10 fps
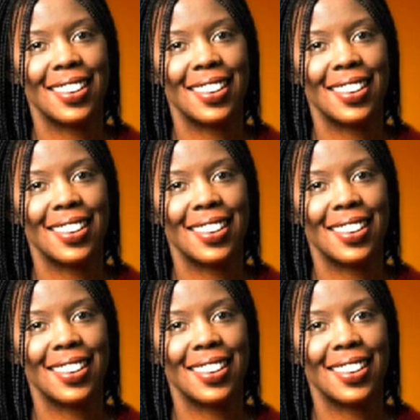
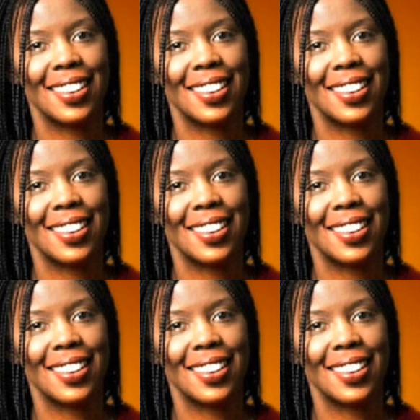
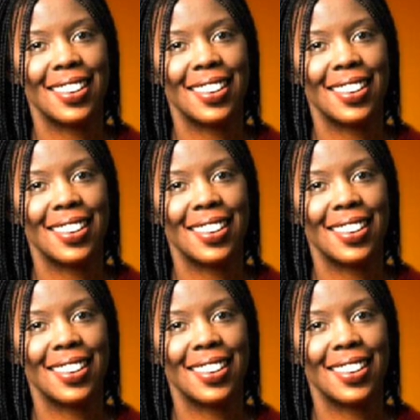
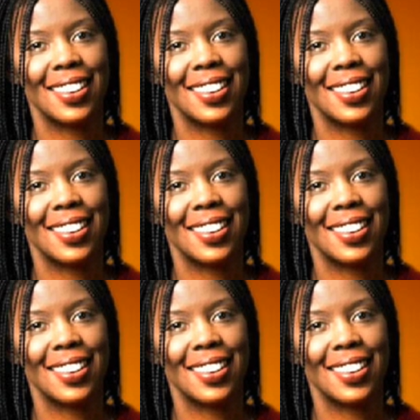
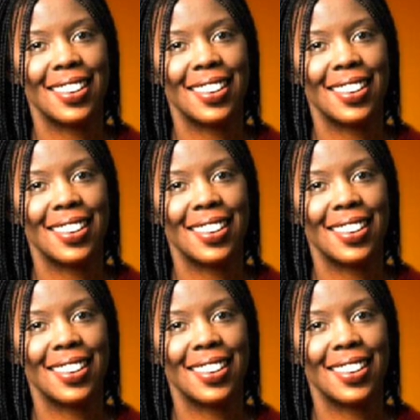[no speech]